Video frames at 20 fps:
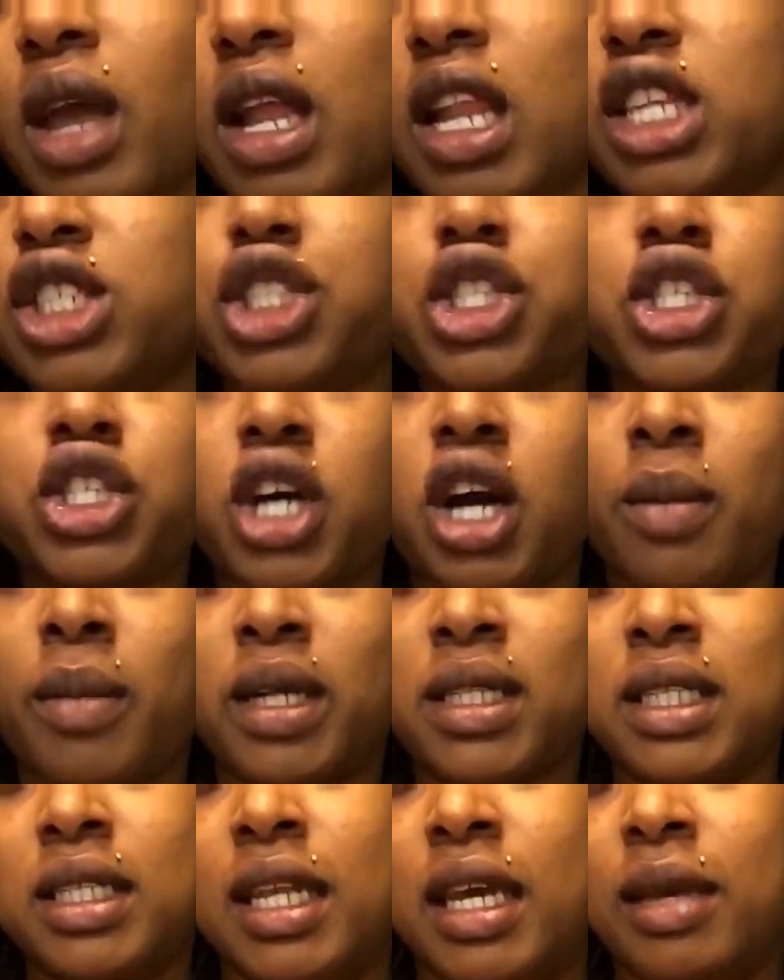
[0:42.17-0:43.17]
Let's just talk
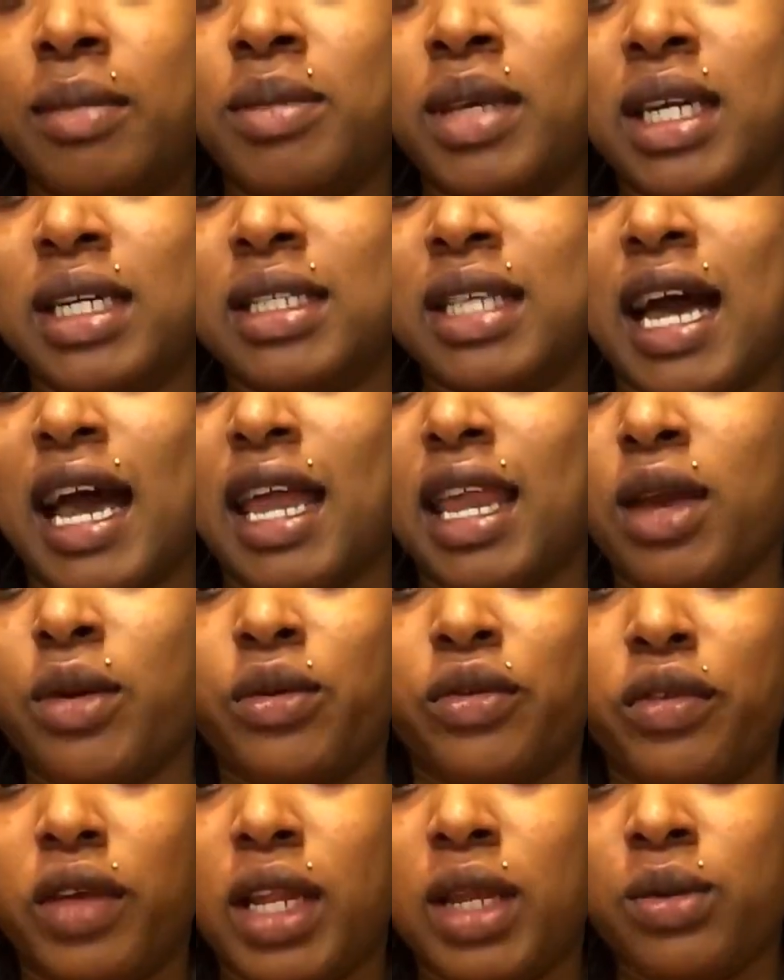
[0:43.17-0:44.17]
about today because I
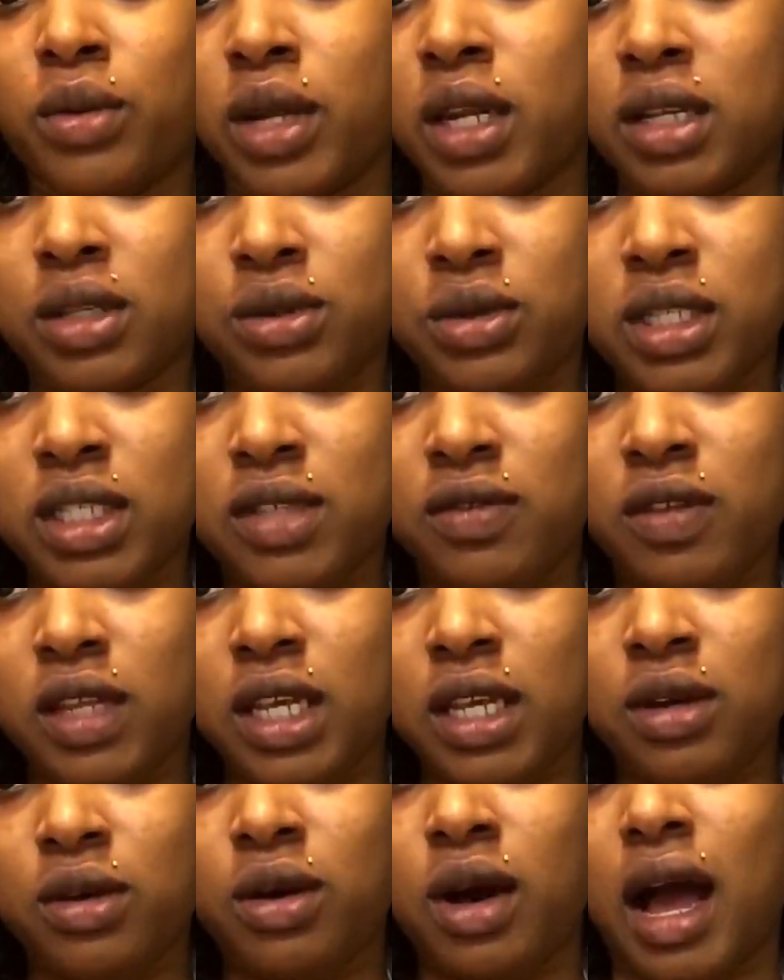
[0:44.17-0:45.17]
didn't really want to do this
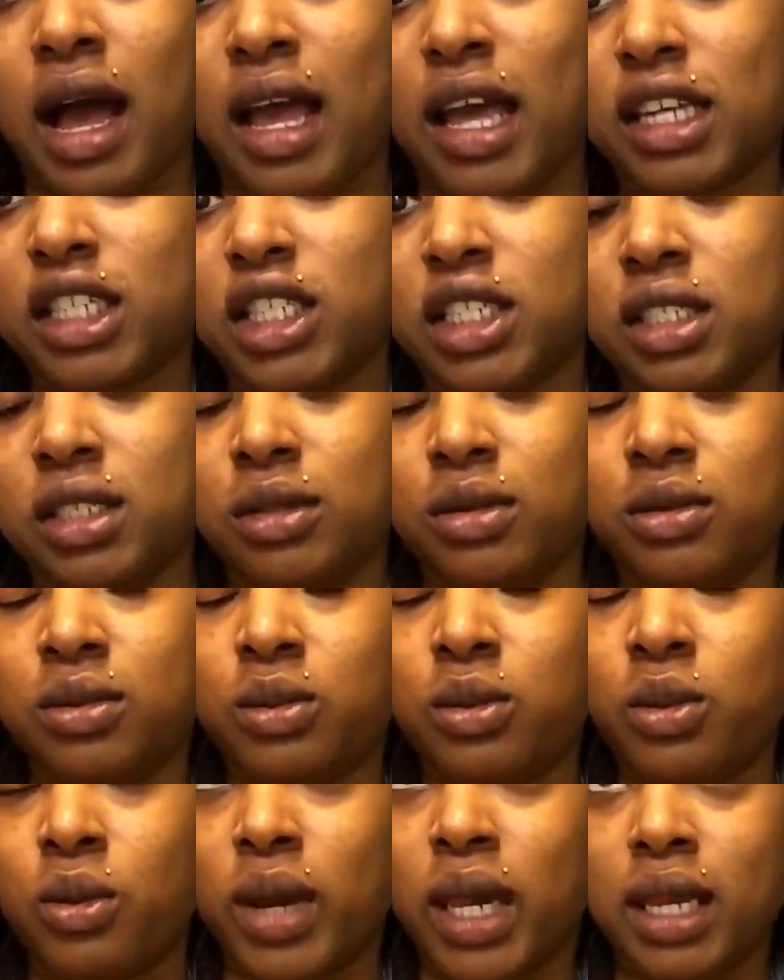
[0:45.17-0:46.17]
video. I actually
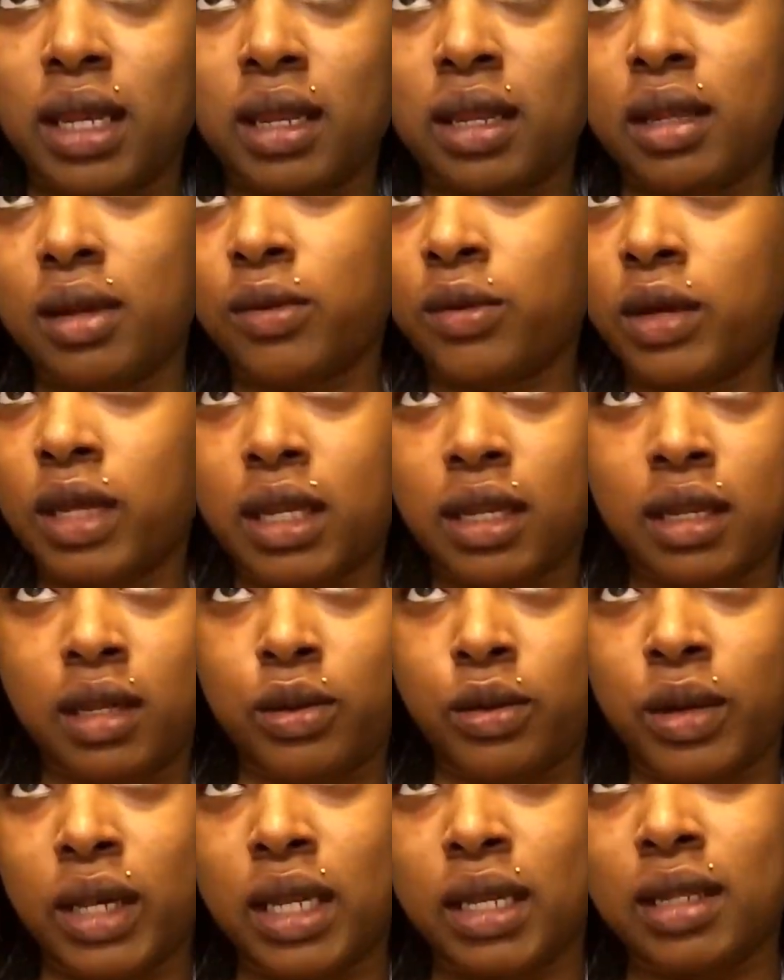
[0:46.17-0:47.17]
waited and waited and
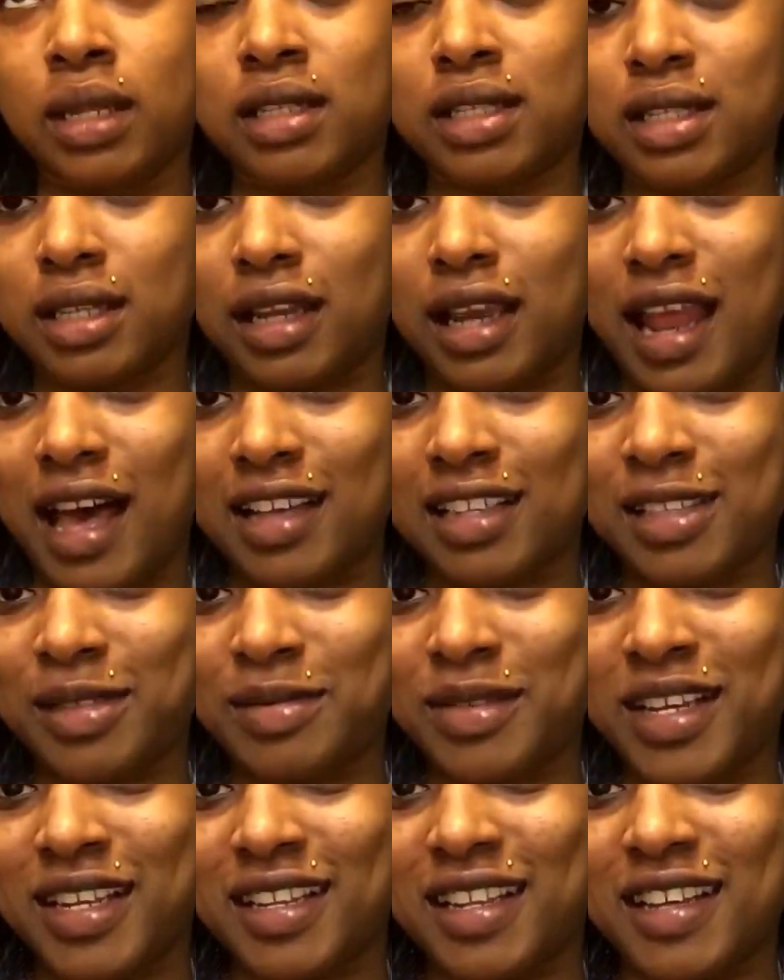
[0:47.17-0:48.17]
waited until last
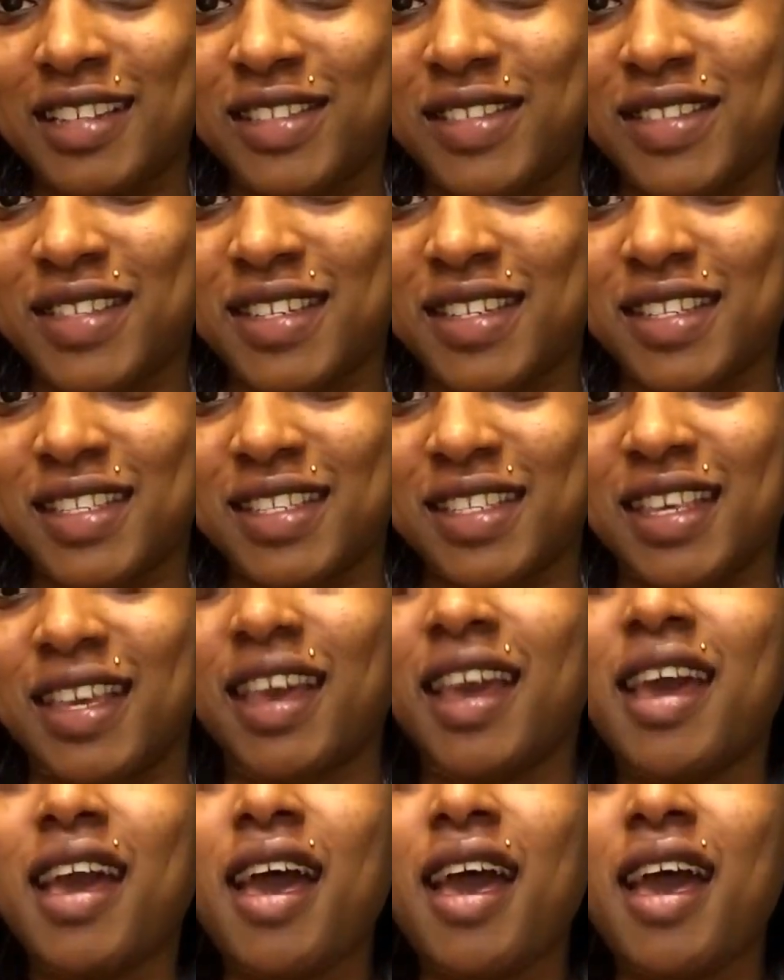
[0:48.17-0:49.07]
minute, as you could see.